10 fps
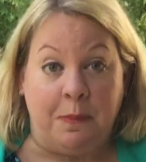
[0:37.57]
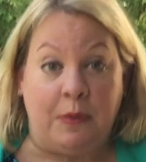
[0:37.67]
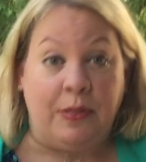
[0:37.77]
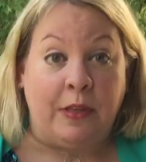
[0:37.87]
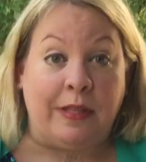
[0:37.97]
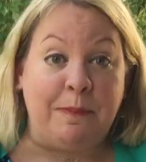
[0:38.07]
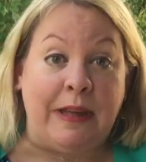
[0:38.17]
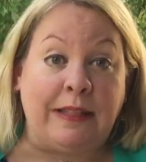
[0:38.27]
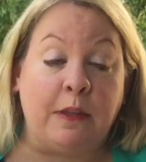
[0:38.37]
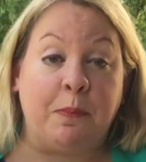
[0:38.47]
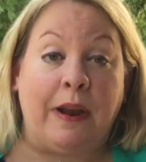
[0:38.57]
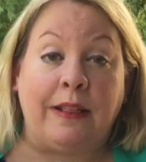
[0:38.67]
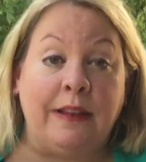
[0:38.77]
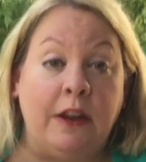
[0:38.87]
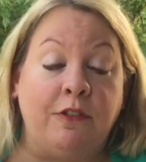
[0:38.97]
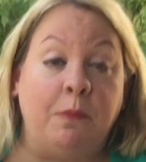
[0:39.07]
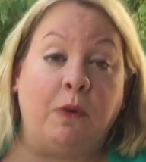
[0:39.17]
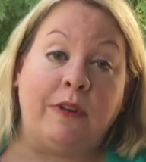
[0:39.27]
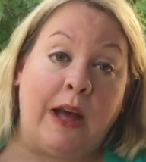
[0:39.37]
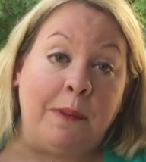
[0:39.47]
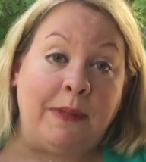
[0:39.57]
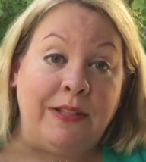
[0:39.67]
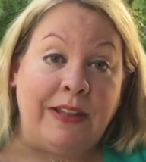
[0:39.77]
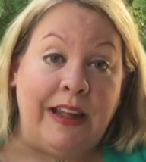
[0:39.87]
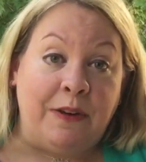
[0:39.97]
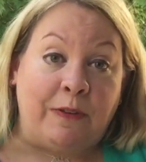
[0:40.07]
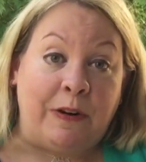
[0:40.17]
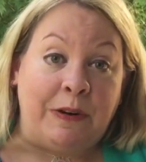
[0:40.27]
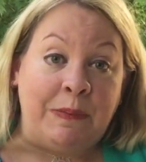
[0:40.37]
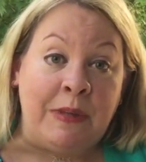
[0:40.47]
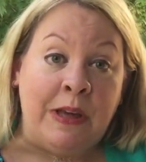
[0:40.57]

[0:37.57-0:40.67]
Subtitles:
So that makes this presentation more timely than ever.